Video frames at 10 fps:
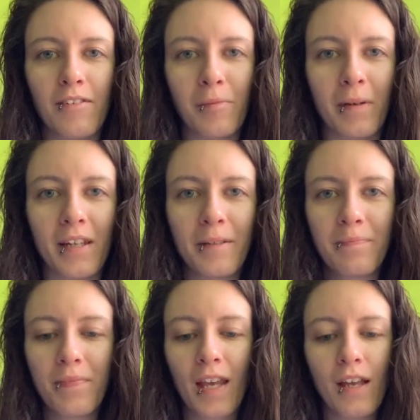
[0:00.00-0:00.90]
everybody.
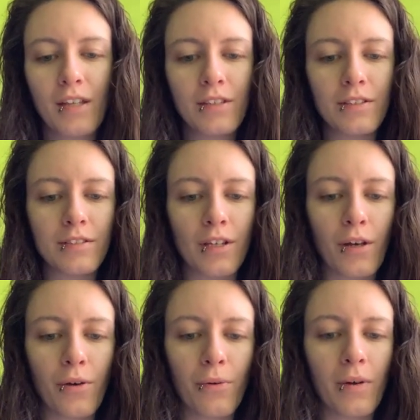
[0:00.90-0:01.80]
So
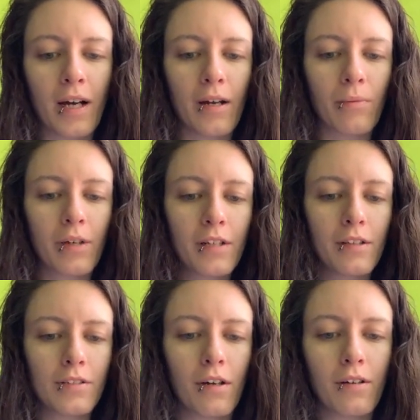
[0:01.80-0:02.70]
I wanted to
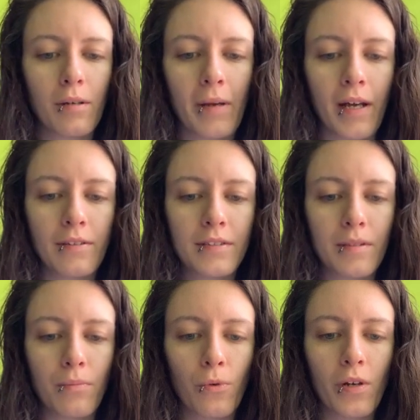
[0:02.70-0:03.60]
talk about
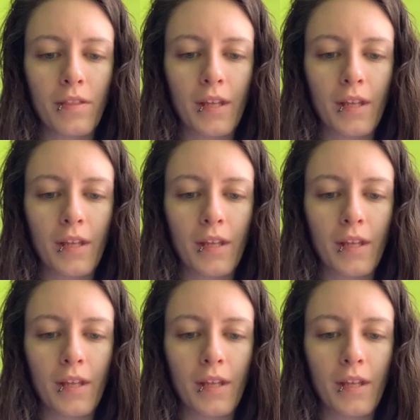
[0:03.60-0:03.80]
some more